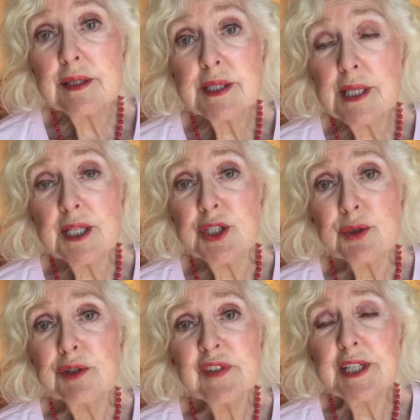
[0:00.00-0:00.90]
the
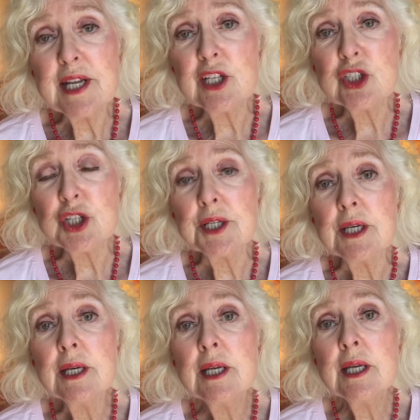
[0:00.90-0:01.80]
center of
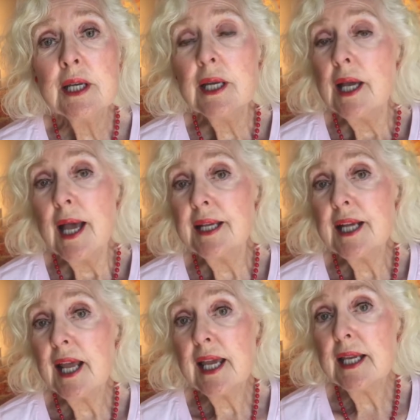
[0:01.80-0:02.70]
attention
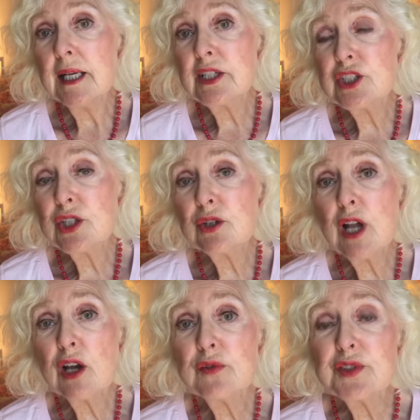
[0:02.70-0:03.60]
an A-lister
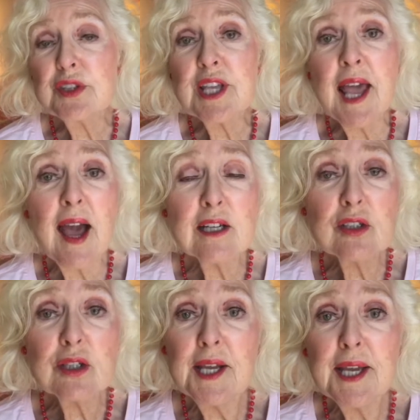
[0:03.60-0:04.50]
loves the
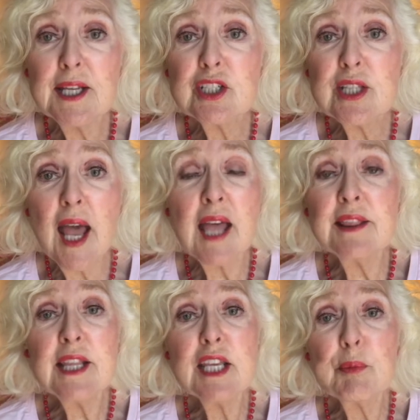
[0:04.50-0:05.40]
accolades
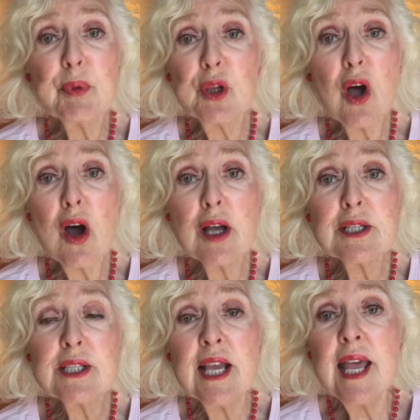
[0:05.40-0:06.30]
and the
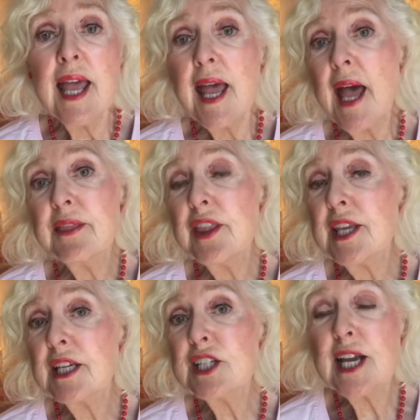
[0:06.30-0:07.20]
applause and
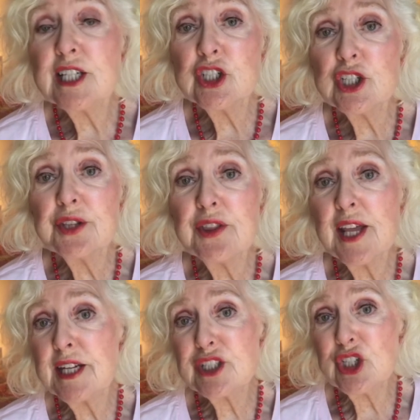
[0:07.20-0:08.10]
the attention
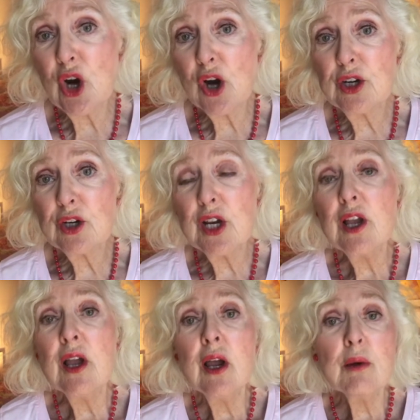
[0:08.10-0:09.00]
that is garnered
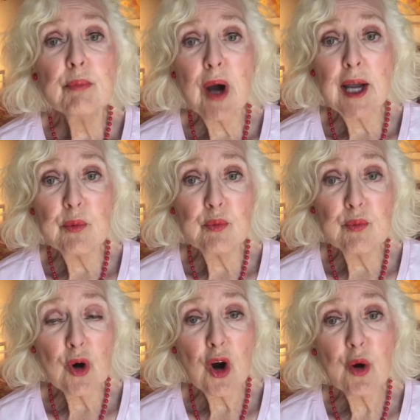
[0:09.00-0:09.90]
by
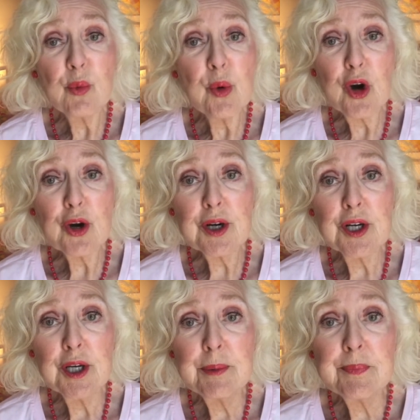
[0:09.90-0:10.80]
her
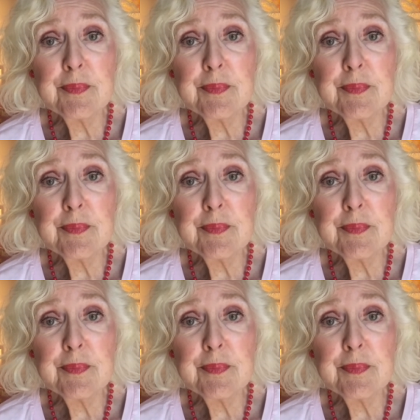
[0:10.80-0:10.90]
work.